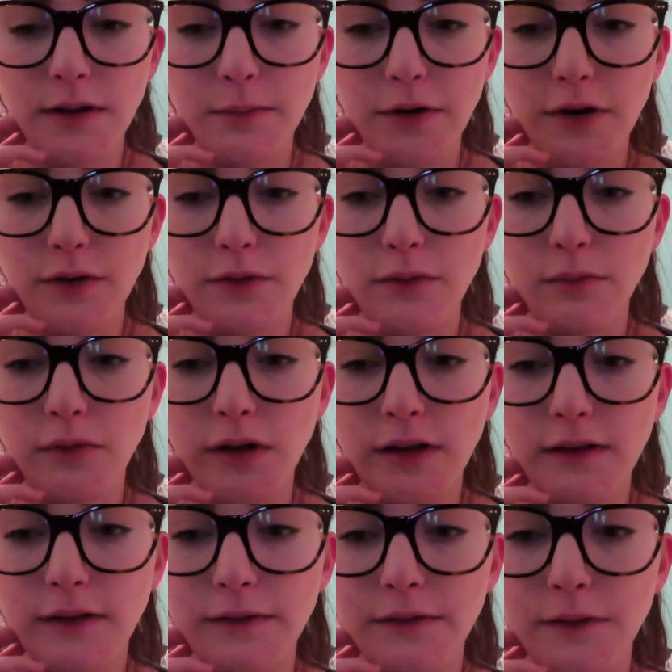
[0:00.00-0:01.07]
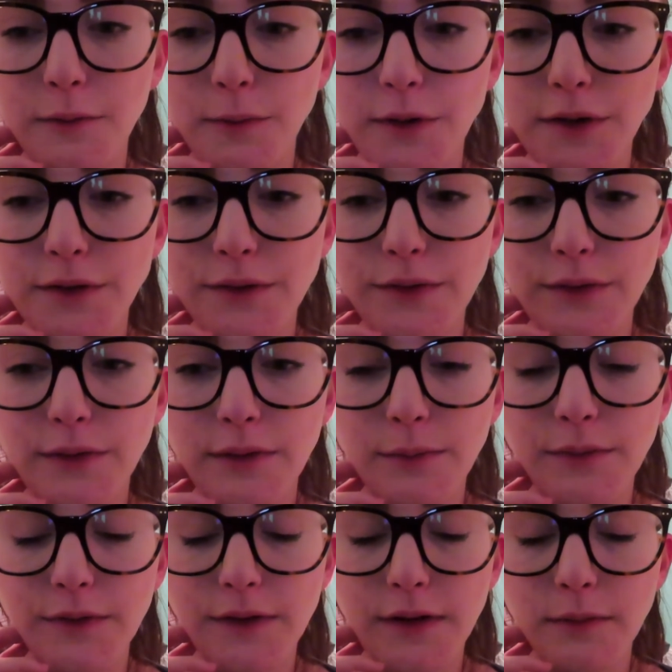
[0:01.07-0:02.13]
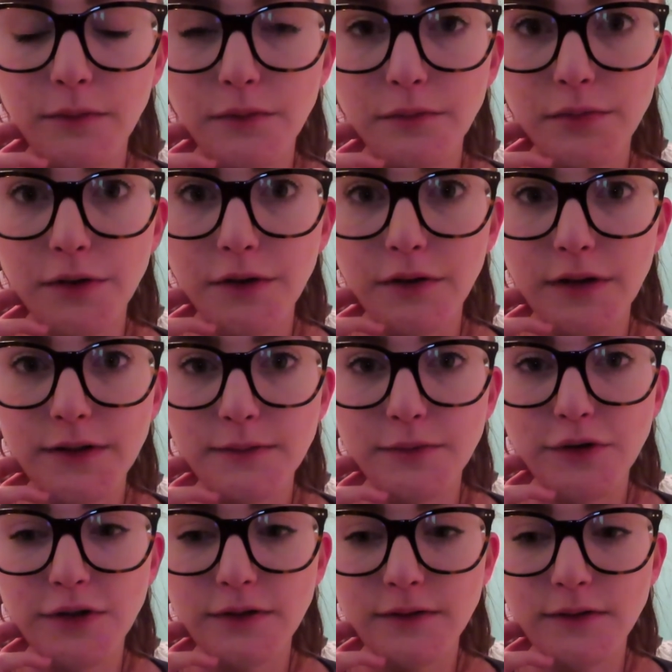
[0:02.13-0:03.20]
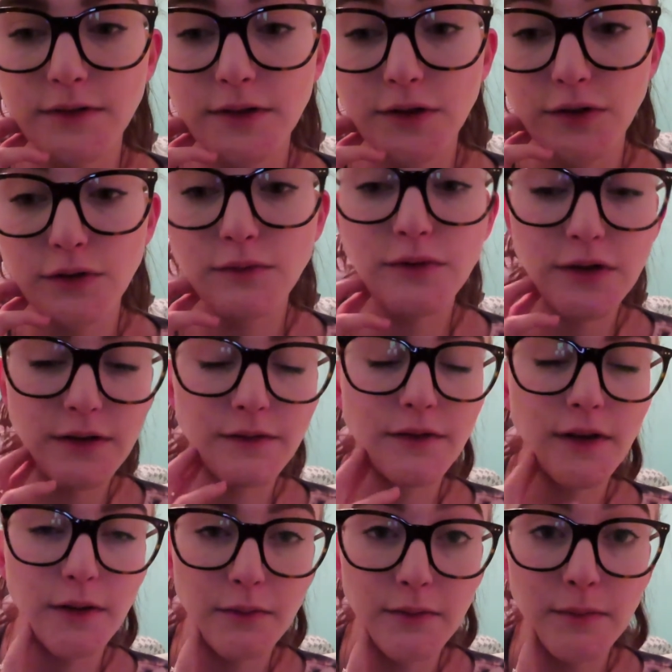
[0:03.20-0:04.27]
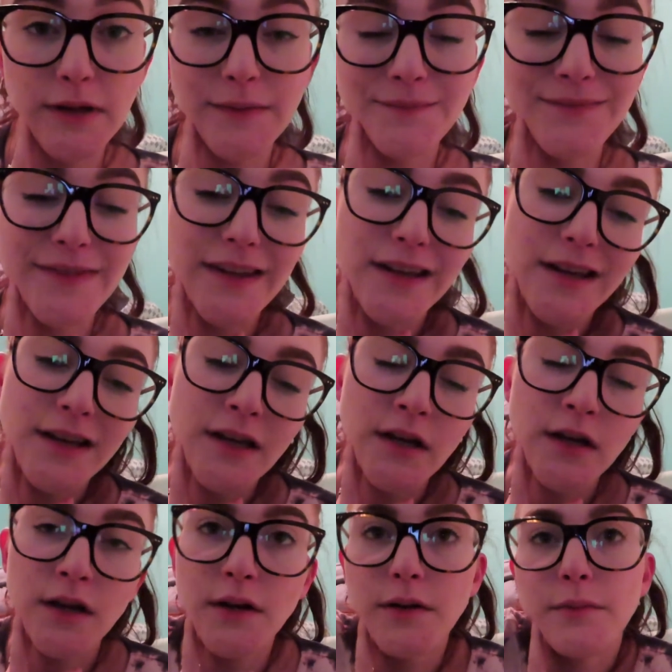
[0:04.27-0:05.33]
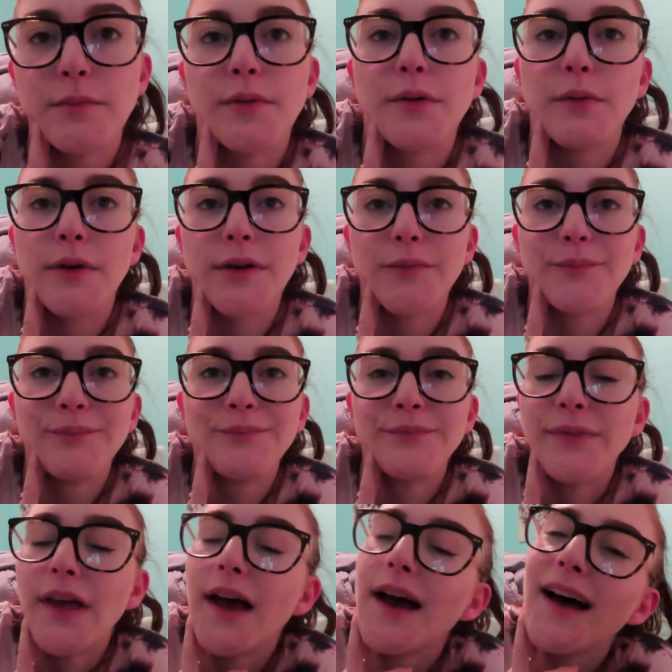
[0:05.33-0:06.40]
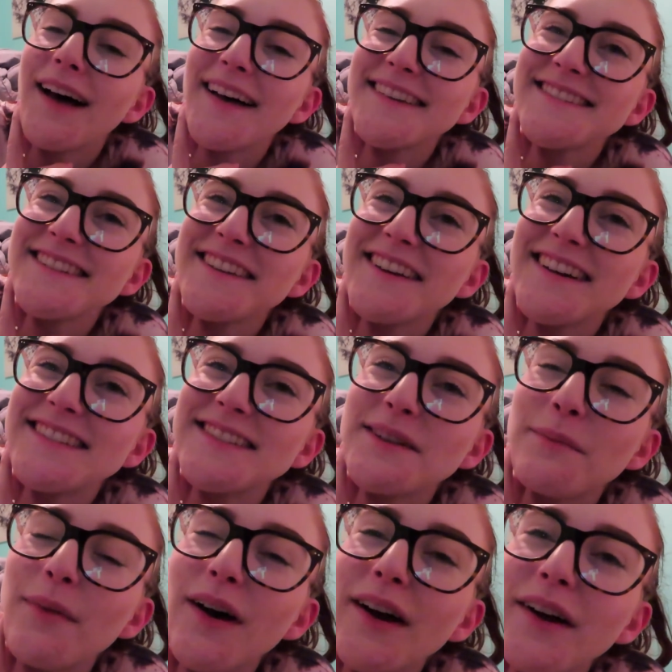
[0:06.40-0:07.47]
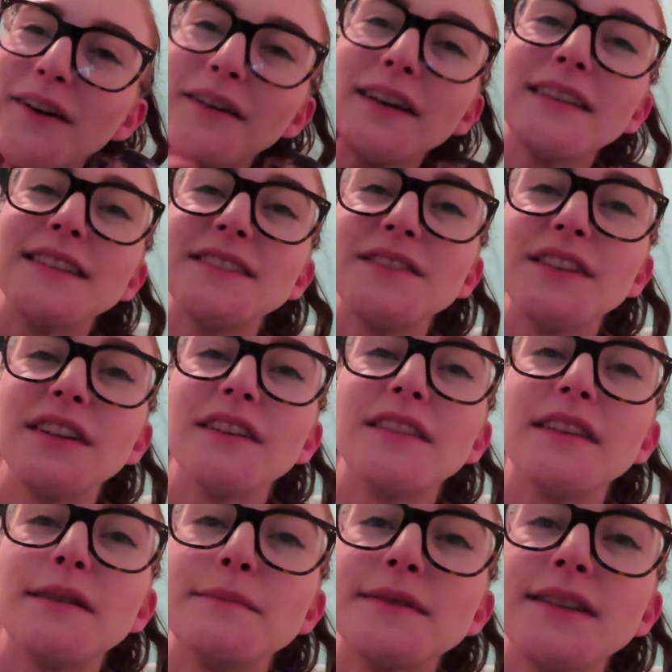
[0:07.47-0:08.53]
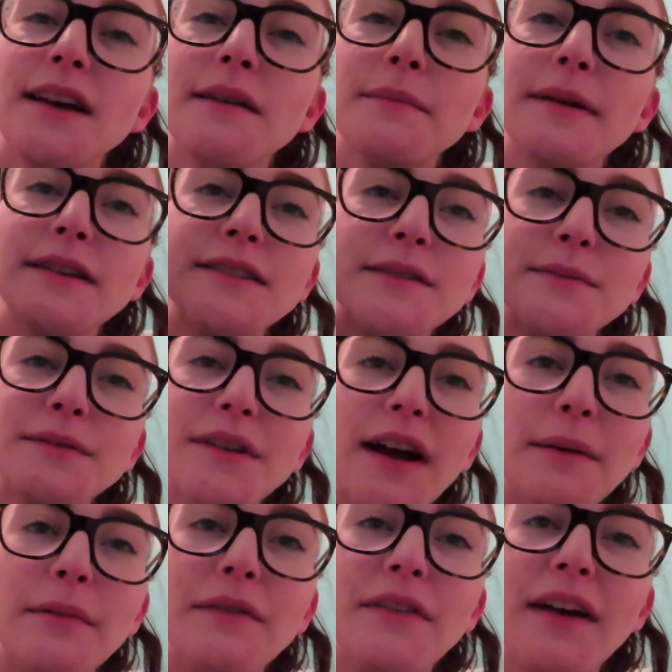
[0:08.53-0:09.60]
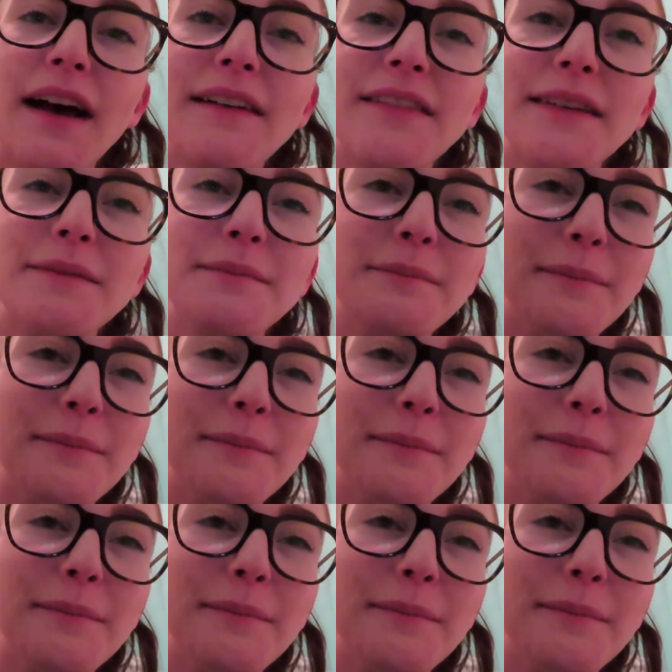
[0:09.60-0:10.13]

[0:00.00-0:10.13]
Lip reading: camera at home when I left for work, so I wasn't able to bring you guys to Chick-fil-A with me, but oh well. I'll see you guys tomorrow. Give this video a thumbs up and subscribe if you haven't.